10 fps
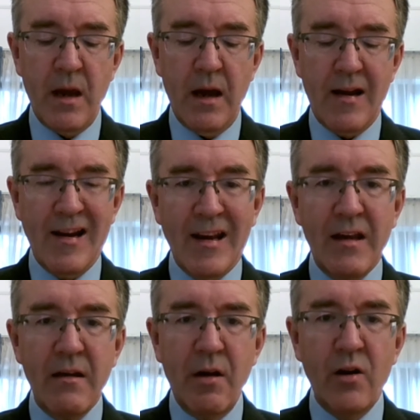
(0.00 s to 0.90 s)
I
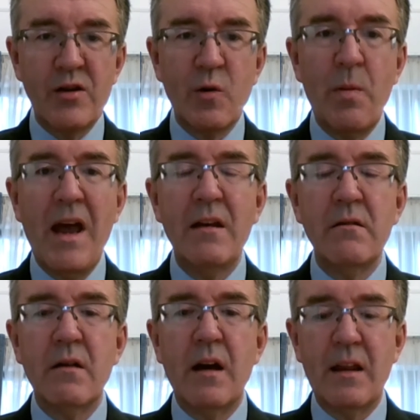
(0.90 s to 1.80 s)
think I
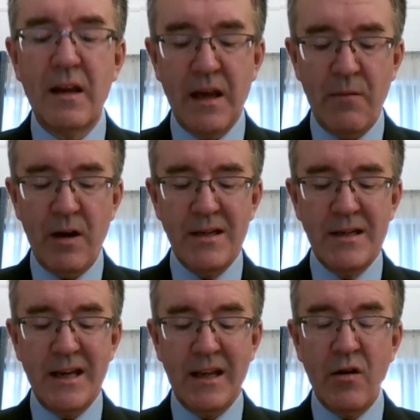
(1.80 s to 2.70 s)
think I'm right in
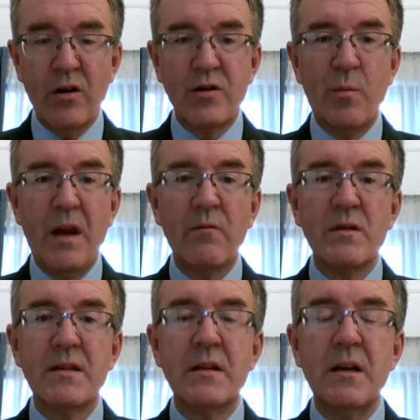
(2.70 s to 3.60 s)
saying that Ottopen
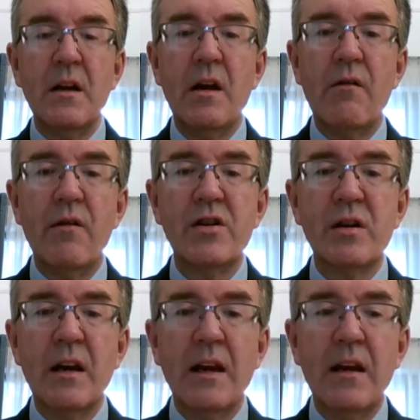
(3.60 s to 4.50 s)
was
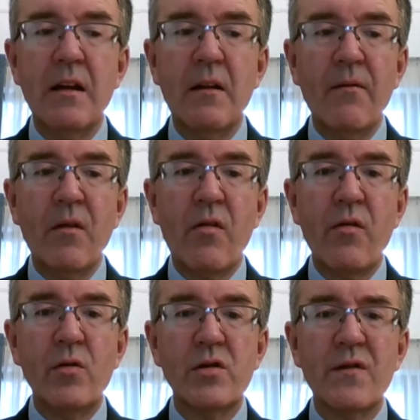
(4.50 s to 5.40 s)
originally
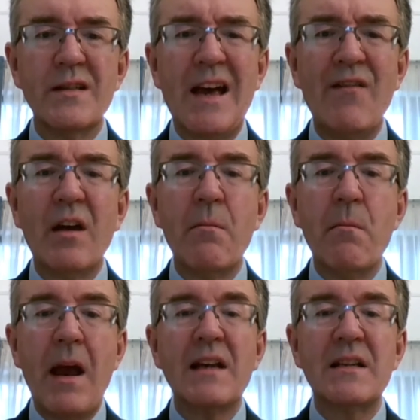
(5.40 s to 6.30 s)
thought of as having a
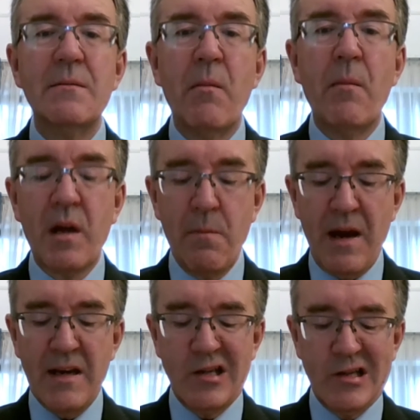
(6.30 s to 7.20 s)
maximum
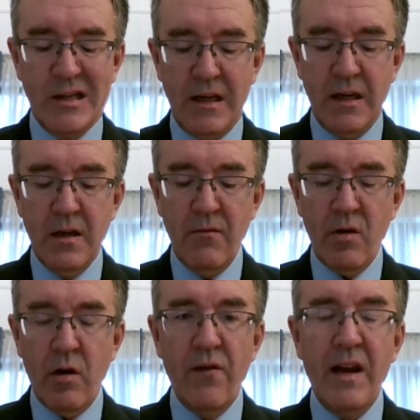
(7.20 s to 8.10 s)
capacity
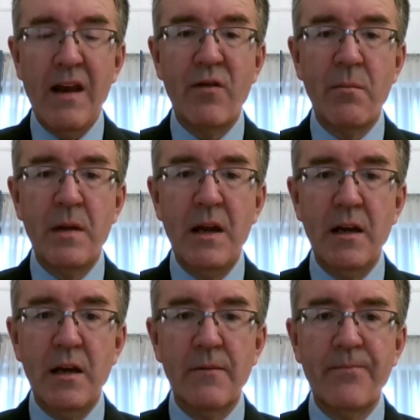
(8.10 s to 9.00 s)
of 11
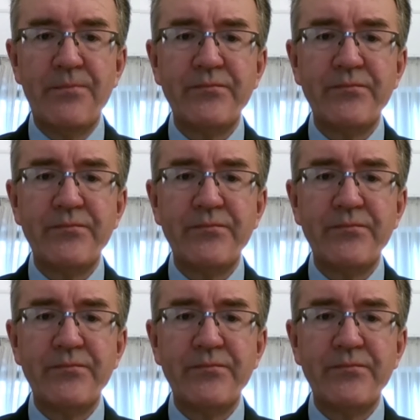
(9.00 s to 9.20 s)
million.